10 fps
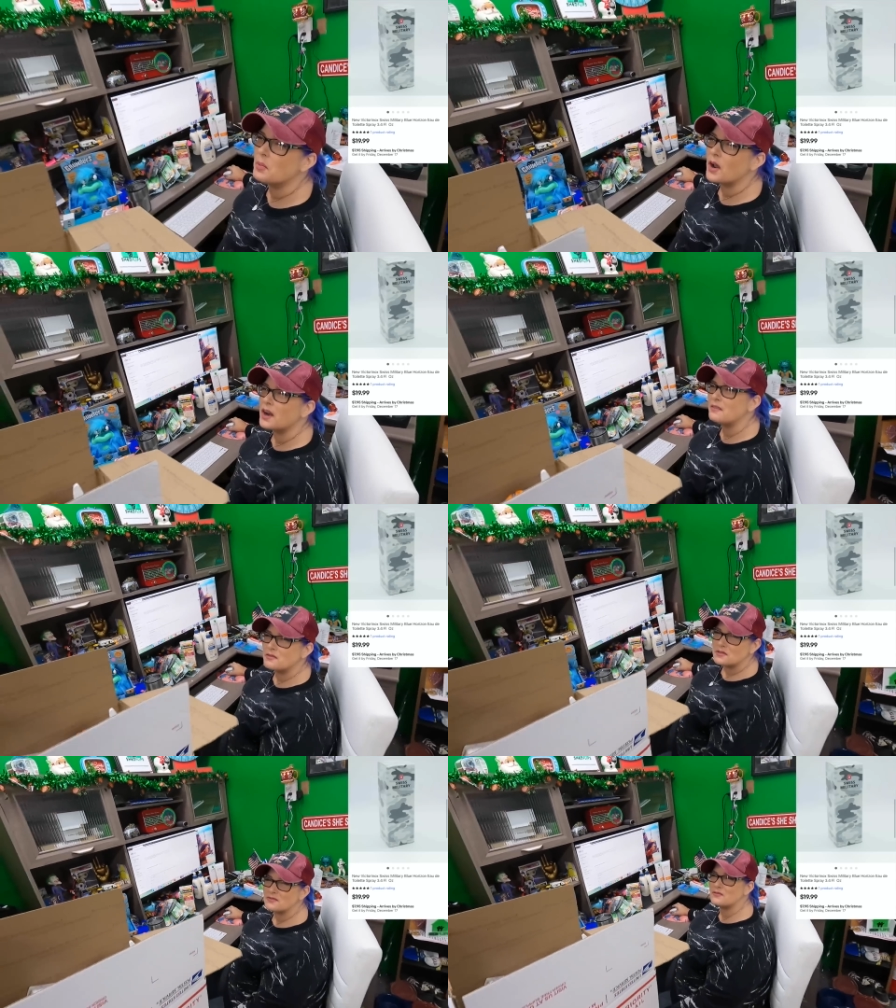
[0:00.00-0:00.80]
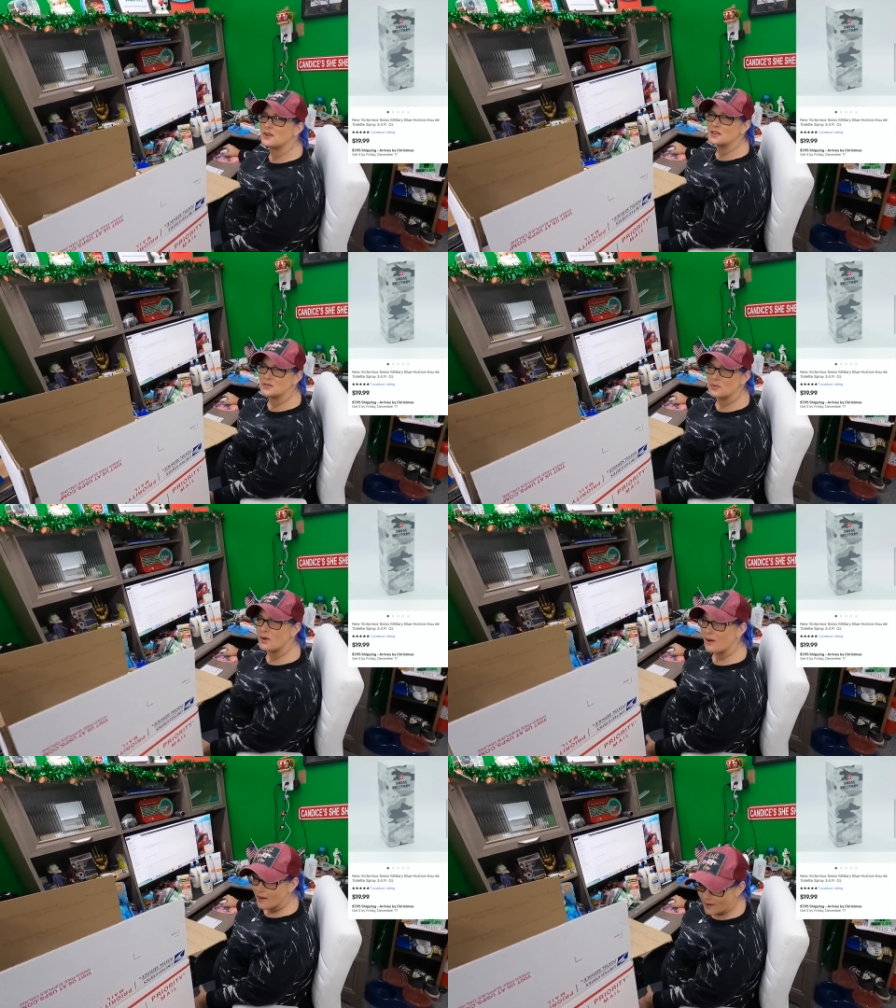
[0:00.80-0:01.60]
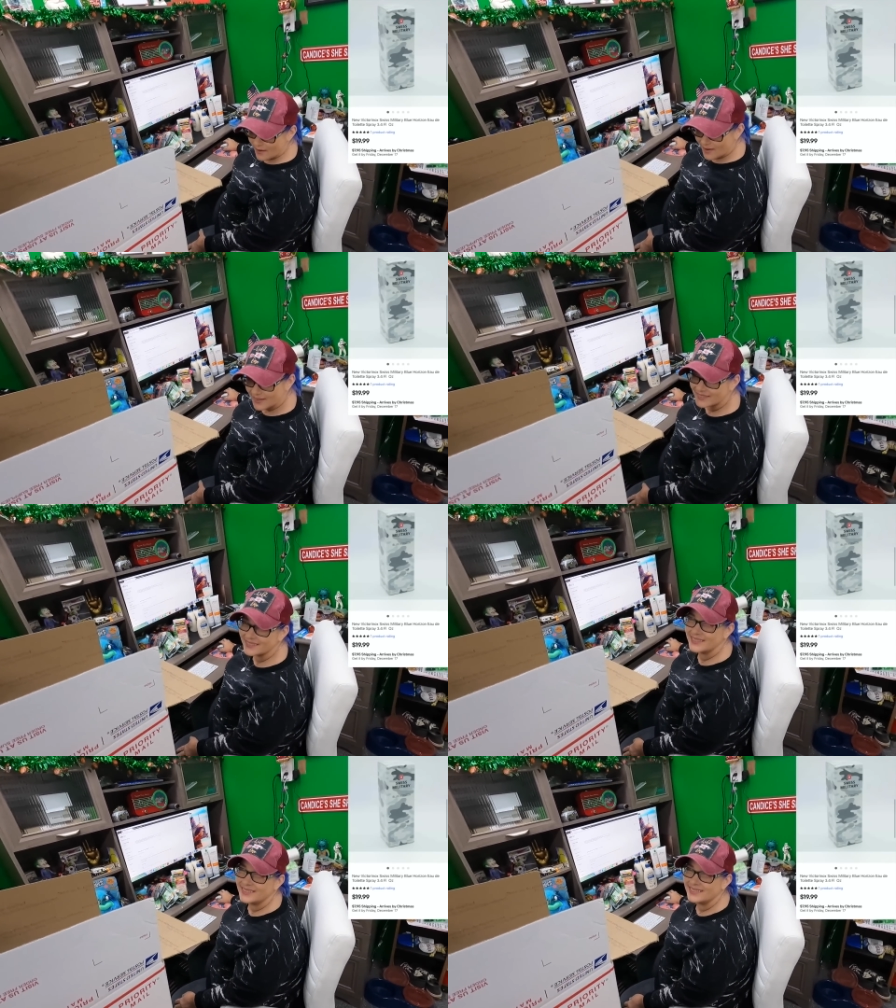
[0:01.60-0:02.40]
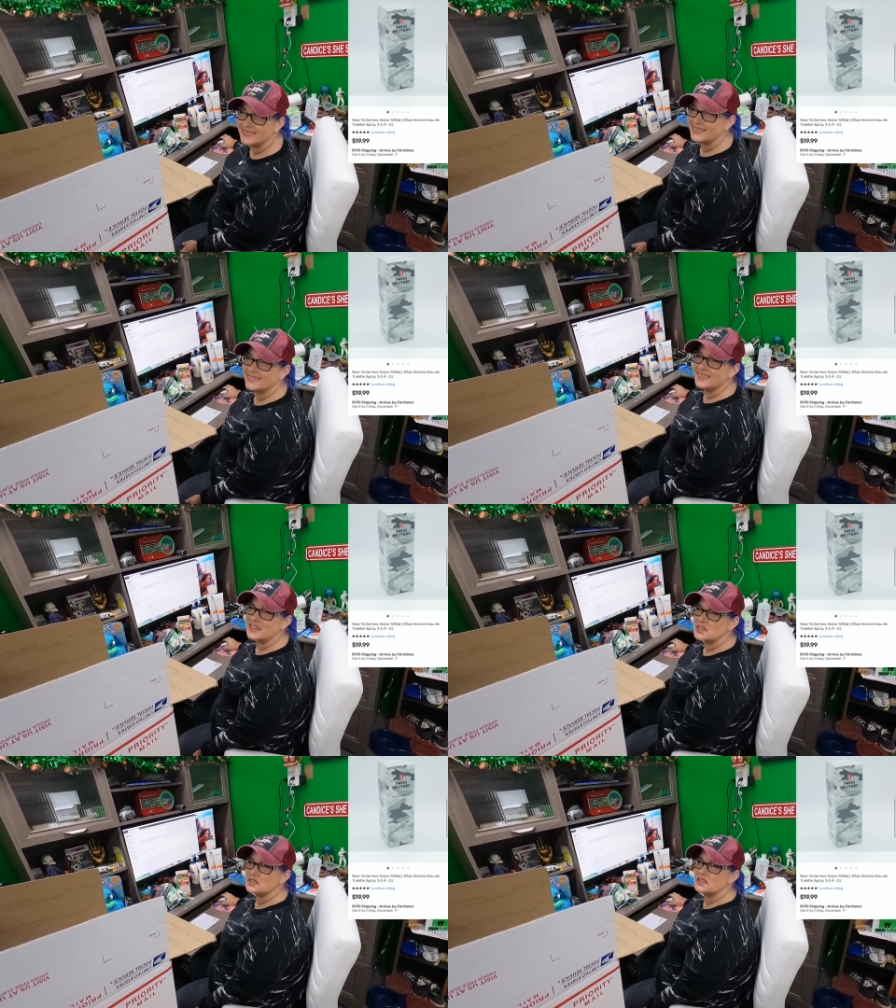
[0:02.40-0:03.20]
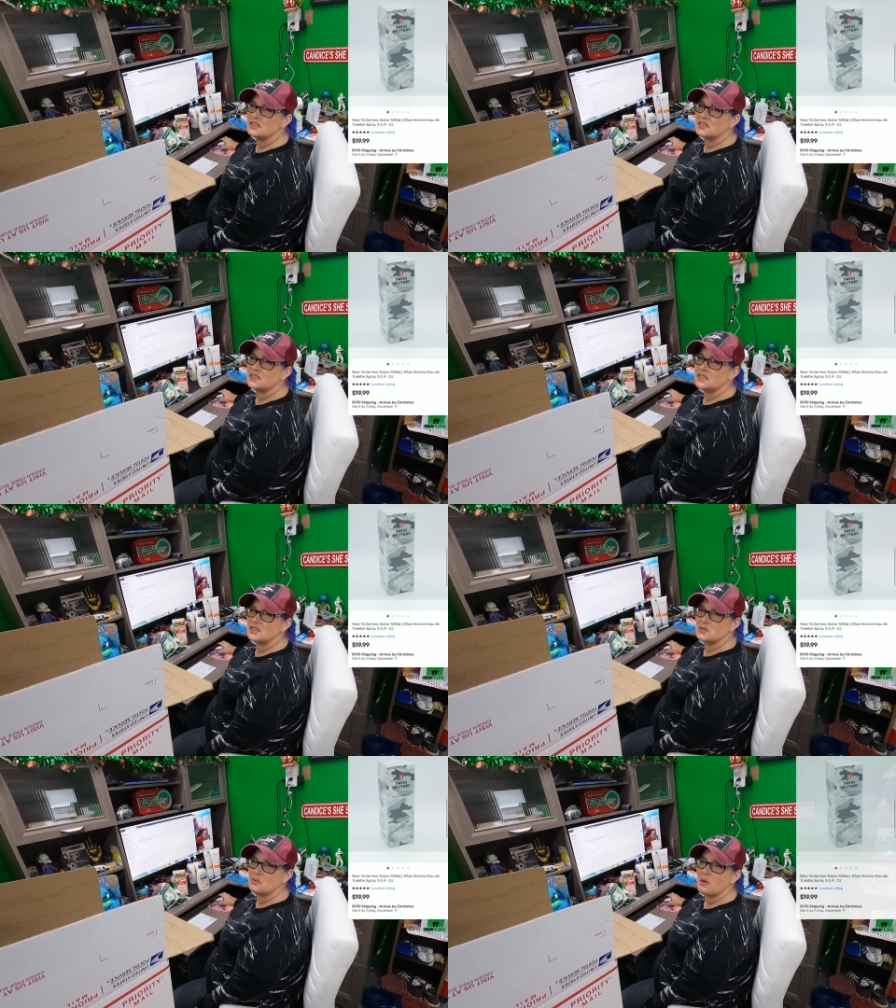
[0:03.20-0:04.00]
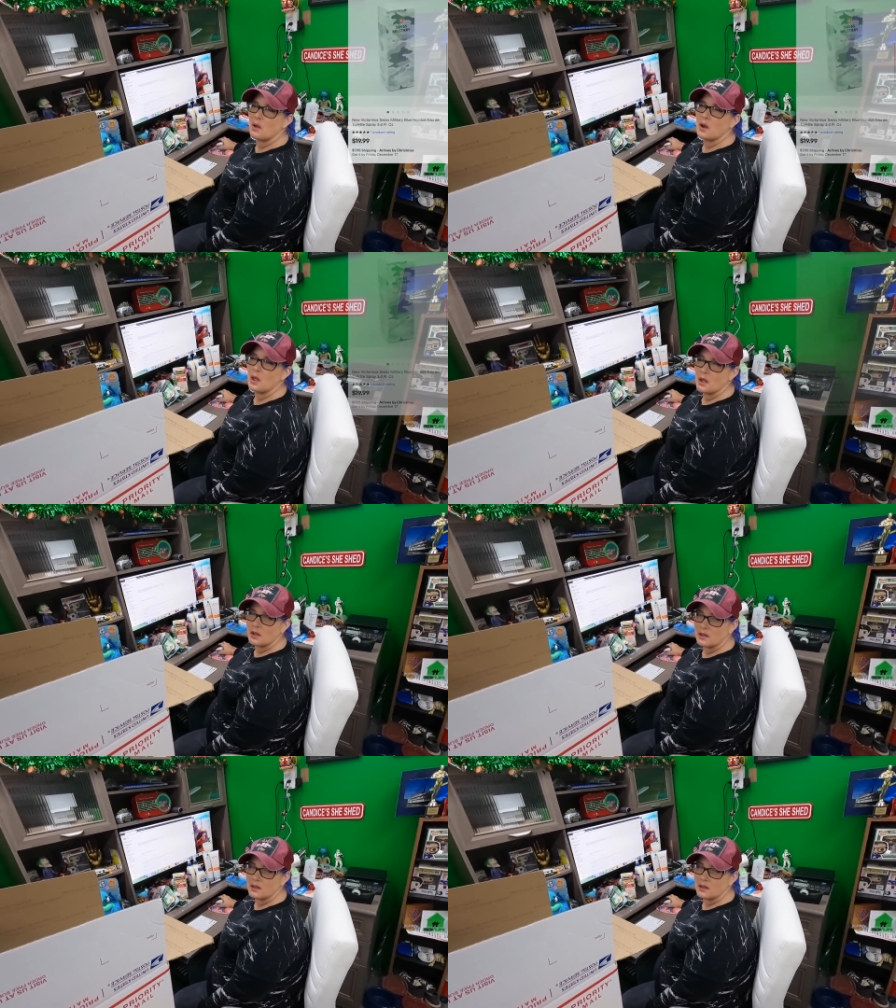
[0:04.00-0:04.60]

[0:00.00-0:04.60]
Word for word: Parlez-vous Try it. Try it. Eau de Toilette.